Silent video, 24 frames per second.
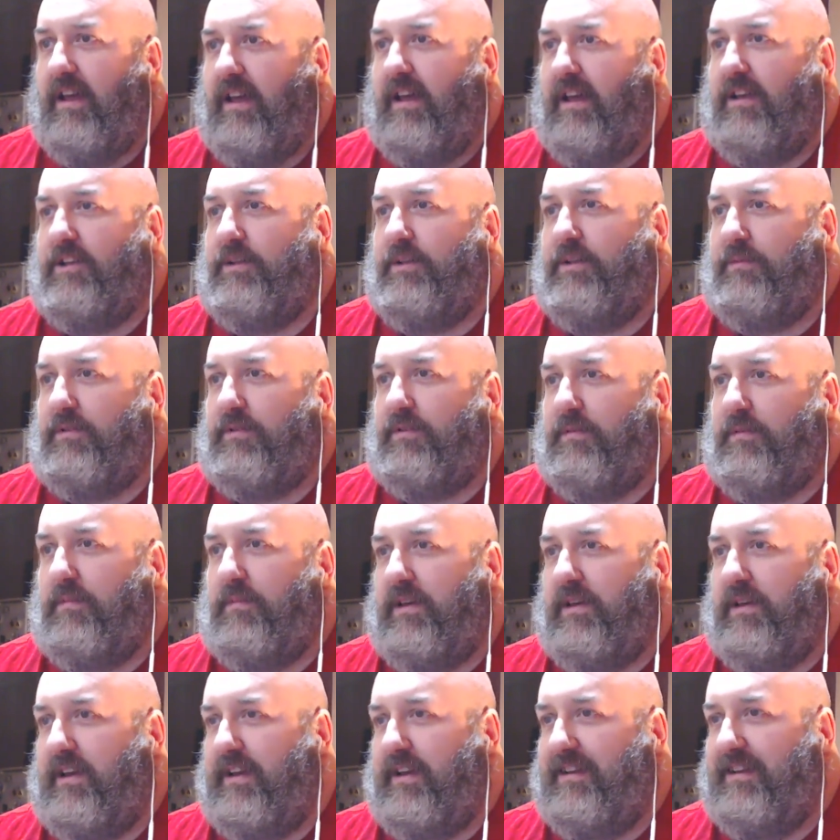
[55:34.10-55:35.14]
Chips and
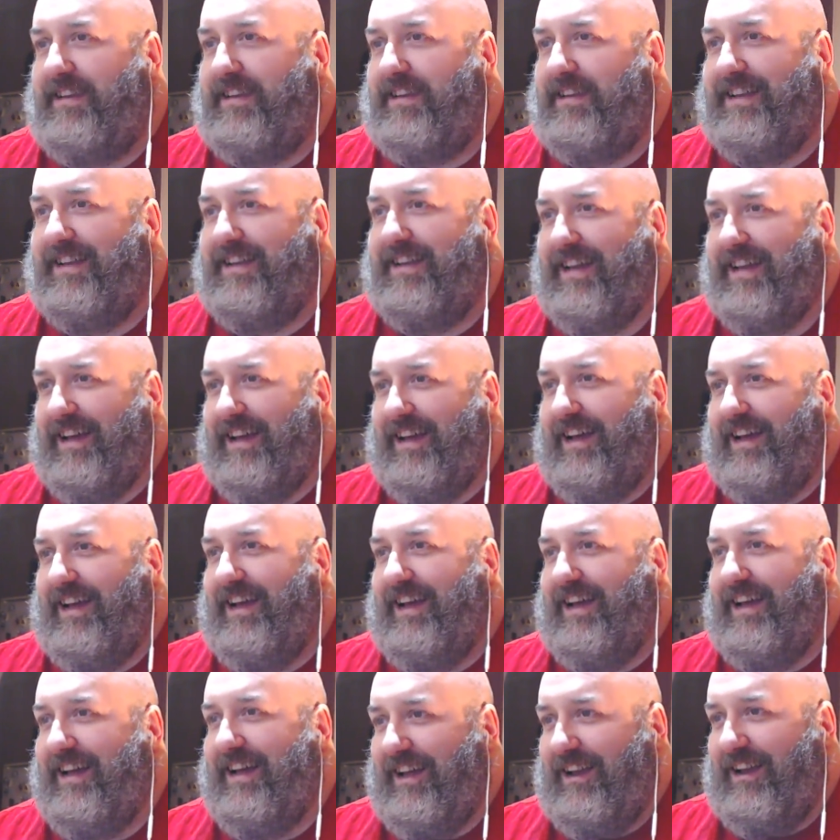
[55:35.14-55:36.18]
peas.
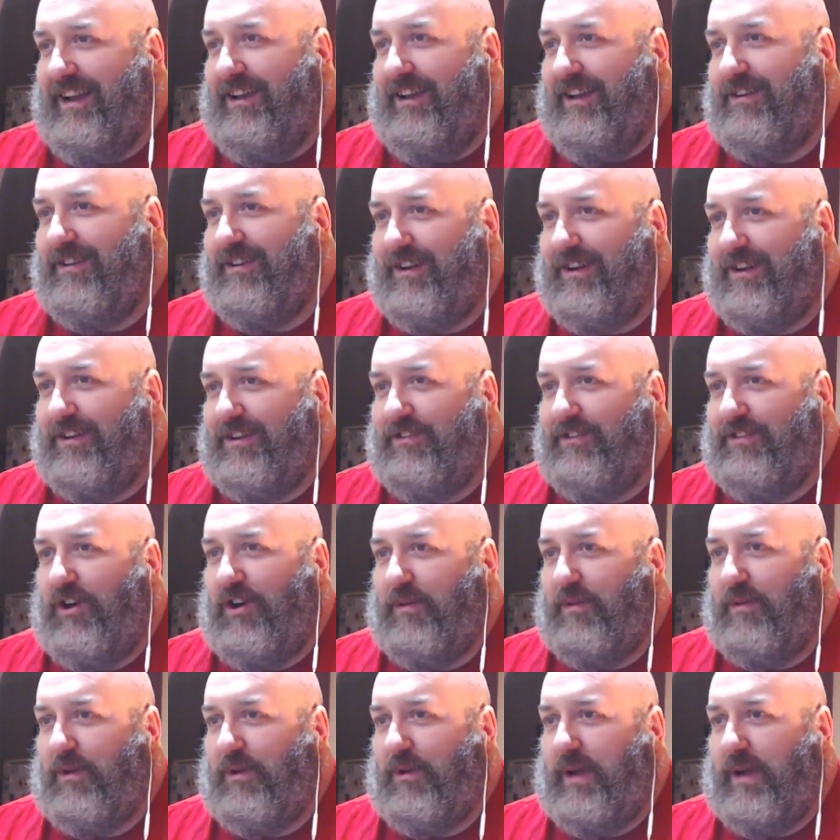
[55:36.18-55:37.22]
Looks like a
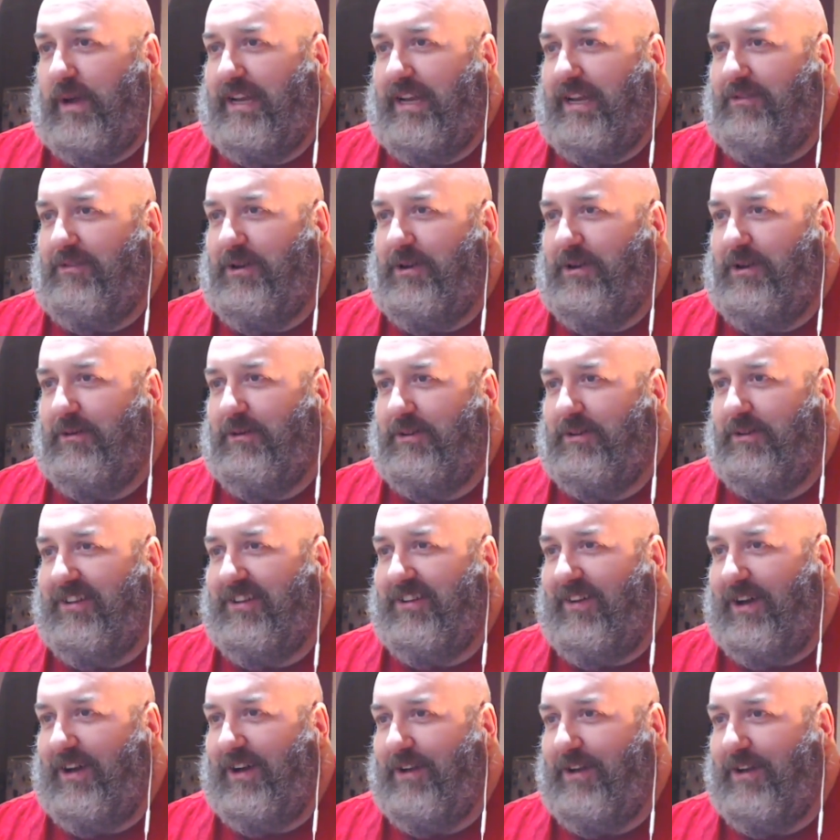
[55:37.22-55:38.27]
drama queen in real
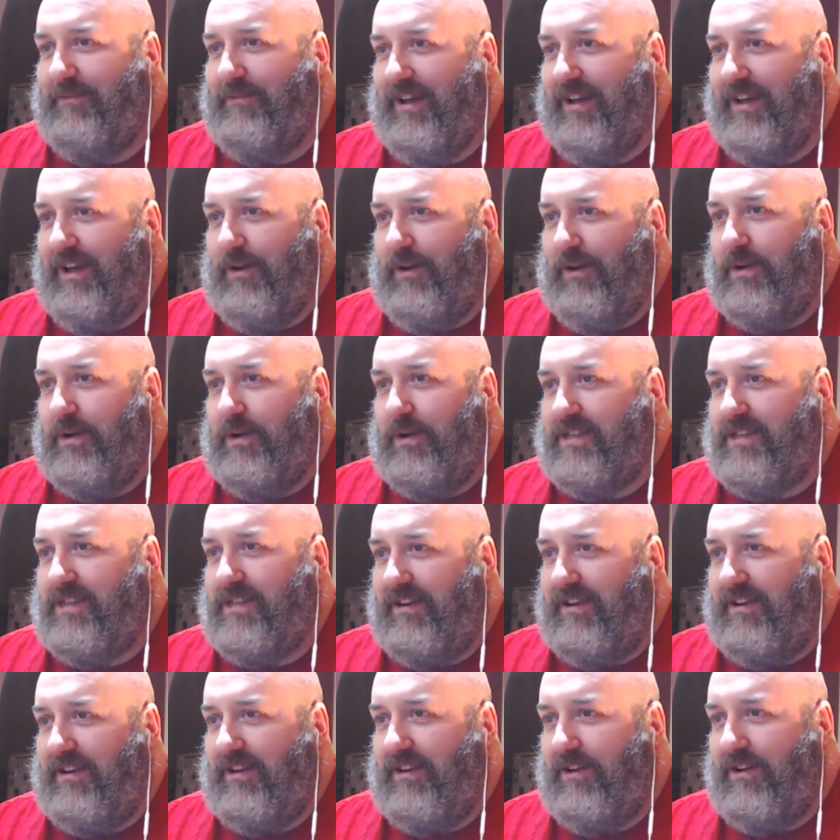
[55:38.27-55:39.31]
time. West
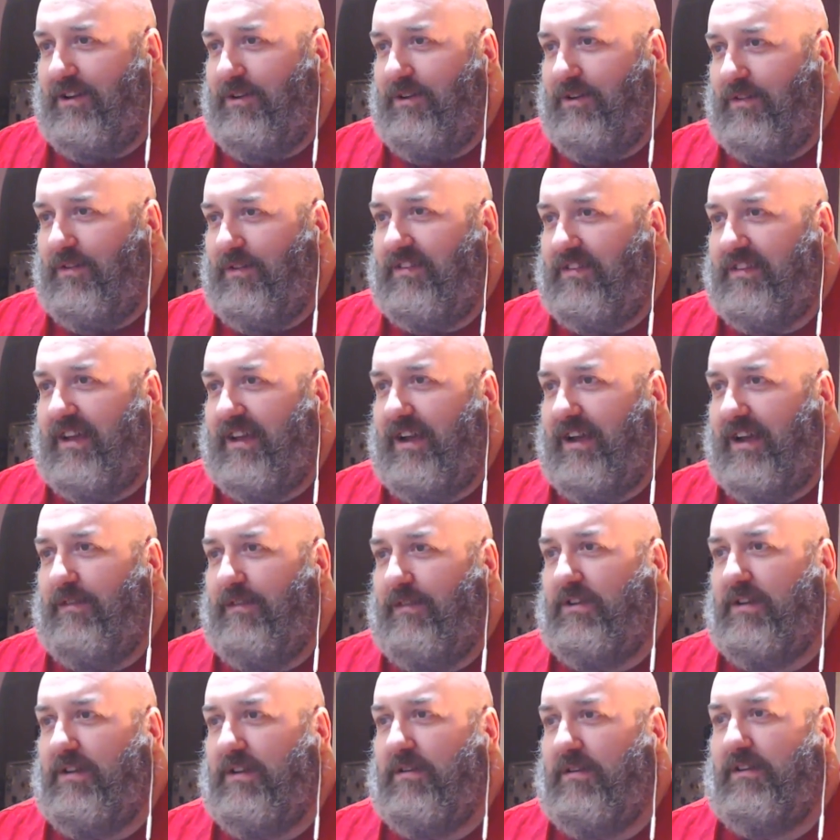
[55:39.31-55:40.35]
London Goon. On a scale
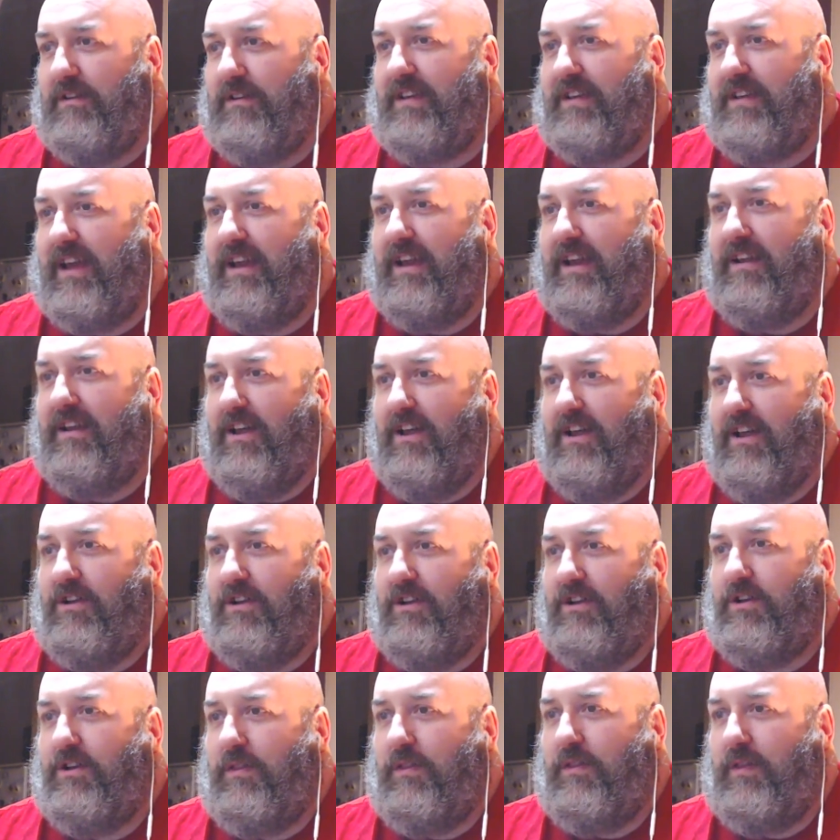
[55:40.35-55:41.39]
of 0 to 10,
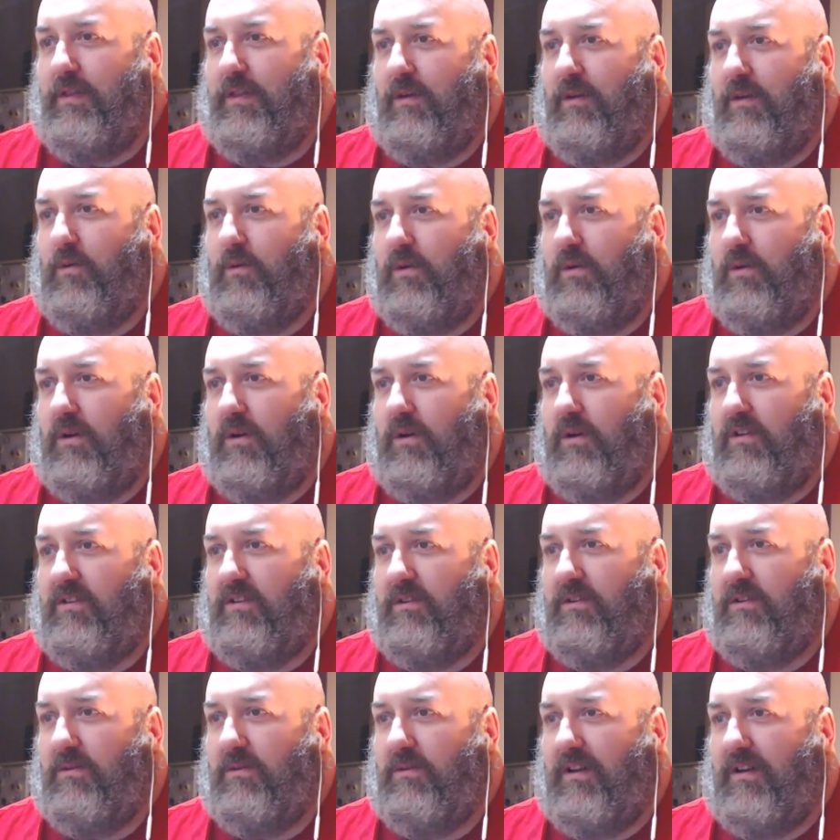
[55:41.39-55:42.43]
do you think Walcott
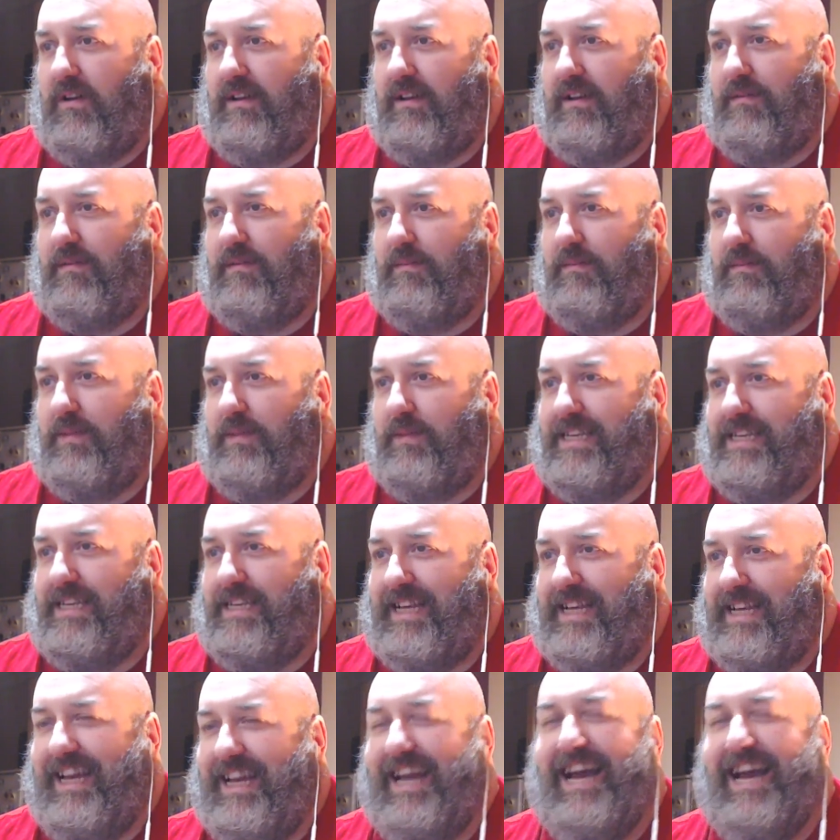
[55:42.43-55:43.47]
still likes Bitty?